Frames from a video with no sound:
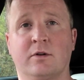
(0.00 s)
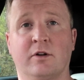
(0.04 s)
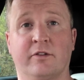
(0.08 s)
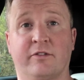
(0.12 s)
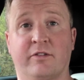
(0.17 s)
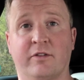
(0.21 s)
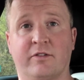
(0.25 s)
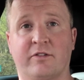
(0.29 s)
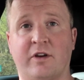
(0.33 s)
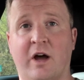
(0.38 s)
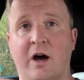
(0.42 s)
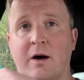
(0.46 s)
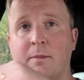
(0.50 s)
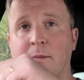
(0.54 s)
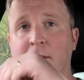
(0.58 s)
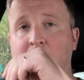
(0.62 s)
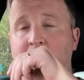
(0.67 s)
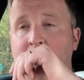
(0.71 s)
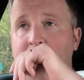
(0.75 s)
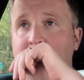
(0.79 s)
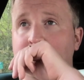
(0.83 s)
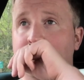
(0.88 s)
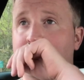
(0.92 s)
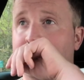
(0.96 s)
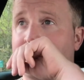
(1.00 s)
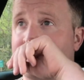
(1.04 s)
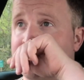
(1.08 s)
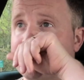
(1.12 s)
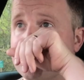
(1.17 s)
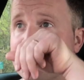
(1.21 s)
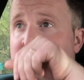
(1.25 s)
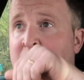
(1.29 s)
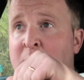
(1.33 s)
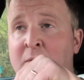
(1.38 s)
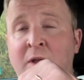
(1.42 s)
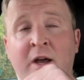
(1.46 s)
got to this car park,
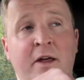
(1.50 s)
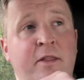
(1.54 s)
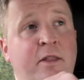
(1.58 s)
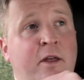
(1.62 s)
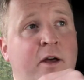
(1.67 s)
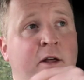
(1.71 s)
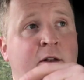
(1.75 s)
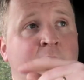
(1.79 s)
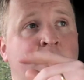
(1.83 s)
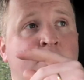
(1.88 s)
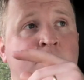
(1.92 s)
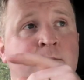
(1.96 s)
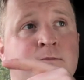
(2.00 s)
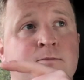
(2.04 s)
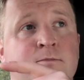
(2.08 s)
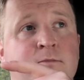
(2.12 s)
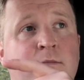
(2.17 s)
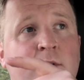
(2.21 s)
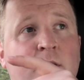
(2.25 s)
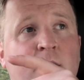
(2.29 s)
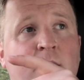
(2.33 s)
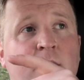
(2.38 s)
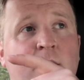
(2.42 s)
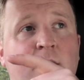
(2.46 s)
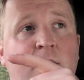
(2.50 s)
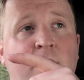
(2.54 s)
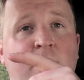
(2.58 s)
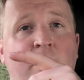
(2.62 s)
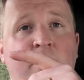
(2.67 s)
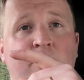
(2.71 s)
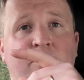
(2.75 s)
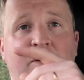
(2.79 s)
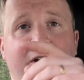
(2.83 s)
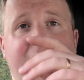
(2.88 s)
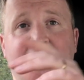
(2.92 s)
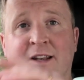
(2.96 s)
and then
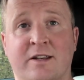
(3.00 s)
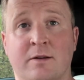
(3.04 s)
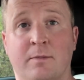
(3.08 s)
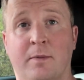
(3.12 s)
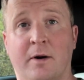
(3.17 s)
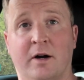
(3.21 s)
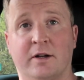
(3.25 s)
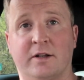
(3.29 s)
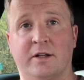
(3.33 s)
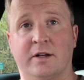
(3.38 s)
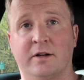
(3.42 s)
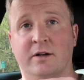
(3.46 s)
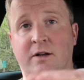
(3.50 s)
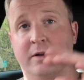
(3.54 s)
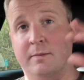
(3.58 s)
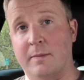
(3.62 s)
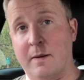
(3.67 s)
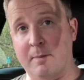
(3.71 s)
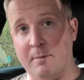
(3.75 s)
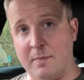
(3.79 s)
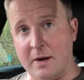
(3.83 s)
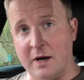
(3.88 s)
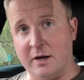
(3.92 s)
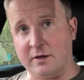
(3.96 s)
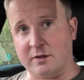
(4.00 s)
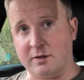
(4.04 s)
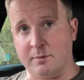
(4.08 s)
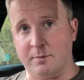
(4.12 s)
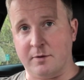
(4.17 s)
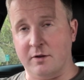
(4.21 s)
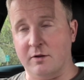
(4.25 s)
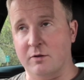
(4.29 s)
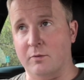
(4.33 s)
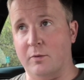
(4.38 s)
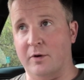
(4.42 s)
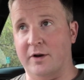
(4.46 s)
if I hadn't parked here and I'd been parked up
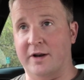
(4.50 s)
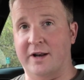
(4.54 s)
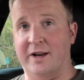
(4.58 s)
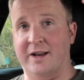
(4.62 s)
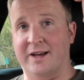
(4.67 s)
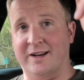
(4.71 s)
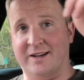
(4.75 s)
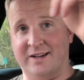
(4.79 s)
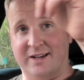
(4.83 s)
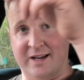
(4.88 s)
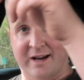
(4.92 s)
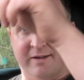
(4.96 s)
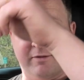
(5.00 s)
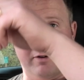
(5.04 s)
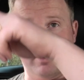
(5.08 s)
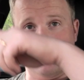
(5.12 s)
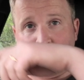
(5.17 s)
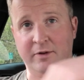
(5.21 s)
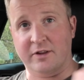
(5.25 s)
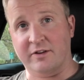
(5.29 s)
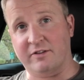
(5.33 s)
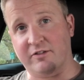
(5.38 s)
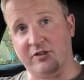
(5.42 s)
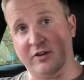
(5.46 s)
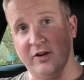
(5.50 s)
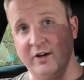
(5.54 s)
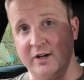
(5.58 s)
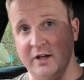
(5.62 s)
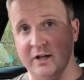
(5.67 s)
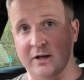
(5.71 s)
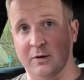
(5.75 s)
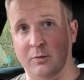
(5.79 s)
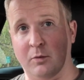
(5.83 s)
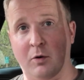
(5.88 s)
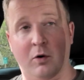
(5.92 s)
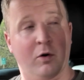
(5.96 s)
at the other one and I'd carried on with a
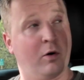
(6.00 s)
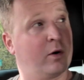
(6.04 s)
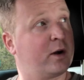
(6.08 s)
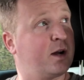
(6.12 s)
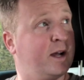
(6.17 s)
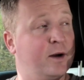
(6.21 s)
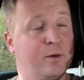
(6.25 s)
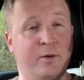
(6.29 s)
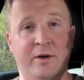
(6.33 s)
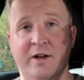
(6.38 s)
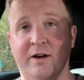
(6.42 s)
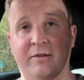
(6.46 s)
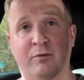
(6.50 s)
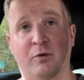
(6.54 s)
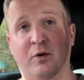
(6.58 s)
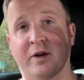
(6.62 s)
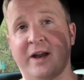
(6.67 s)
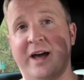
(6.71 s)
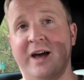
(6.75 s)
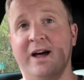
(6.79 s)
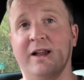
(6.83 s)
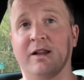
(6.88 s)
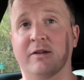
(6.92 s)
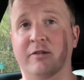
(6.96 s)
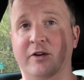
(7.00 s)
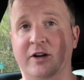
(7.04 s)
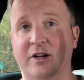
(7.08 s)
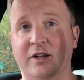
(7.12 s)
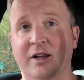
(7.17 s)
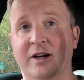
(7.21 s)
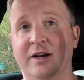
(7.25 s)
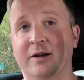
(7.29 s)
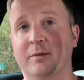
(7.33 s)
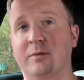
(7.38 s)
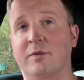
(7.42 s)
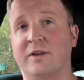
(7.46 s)
circular walk, I would have one hell of a
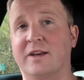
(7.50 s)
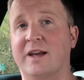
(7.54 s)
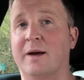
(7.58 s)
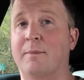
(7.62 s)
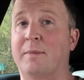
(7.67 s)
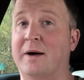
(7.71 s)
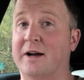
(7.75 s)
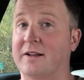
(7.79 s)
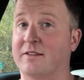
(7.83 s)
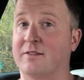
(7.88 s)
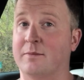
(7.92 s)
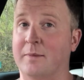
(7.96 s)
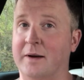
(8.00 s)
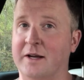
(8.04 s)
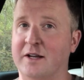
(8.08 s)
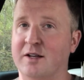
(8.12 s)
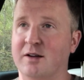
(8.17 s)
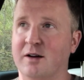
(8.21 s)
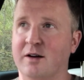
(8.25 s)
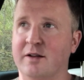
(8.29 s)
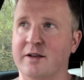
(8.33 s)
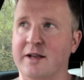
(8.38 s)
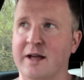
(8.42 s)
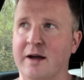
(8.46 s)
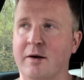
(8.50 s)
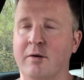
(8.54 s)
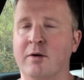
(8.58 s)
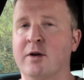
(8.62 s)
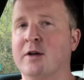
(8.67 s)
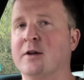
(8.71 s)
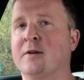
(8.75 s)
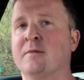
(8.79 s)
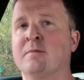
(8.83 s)
climb to get back to my car now.